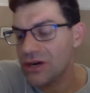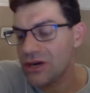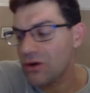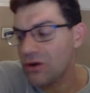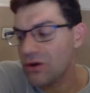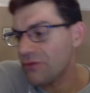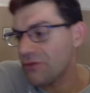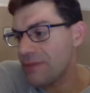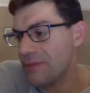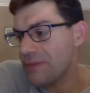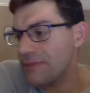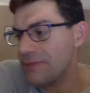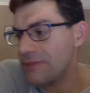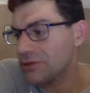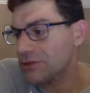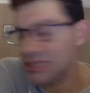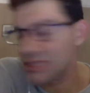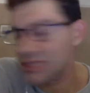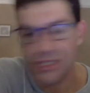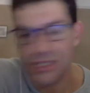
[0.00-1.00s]
or for
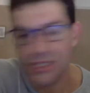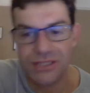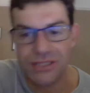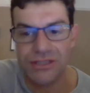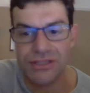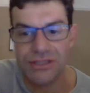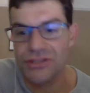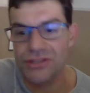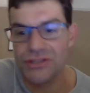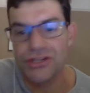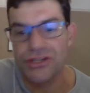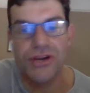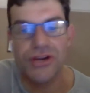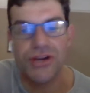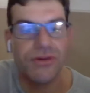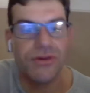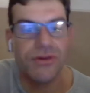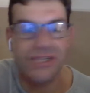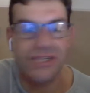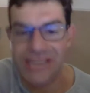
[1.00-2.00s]
people to just
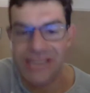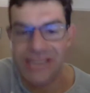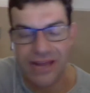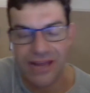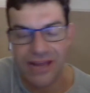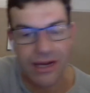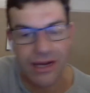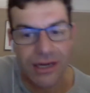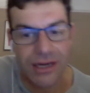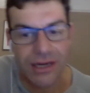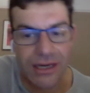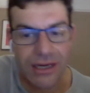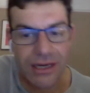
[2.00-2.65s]
do together.